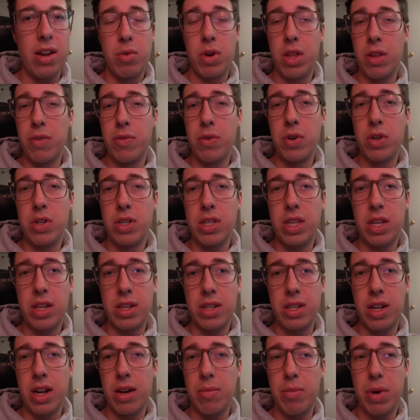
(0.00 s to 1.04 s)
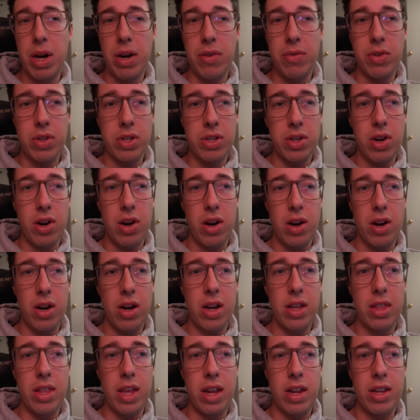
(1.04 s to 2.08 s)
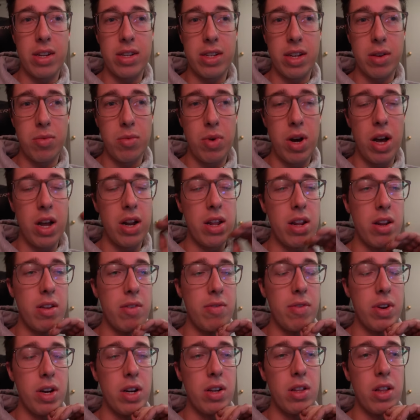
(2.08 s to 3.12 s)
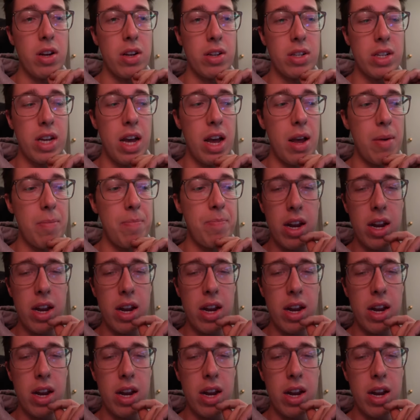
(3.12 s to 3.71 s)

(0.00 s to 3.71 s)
One of the first things that I bought for this car that is a want in a very long time.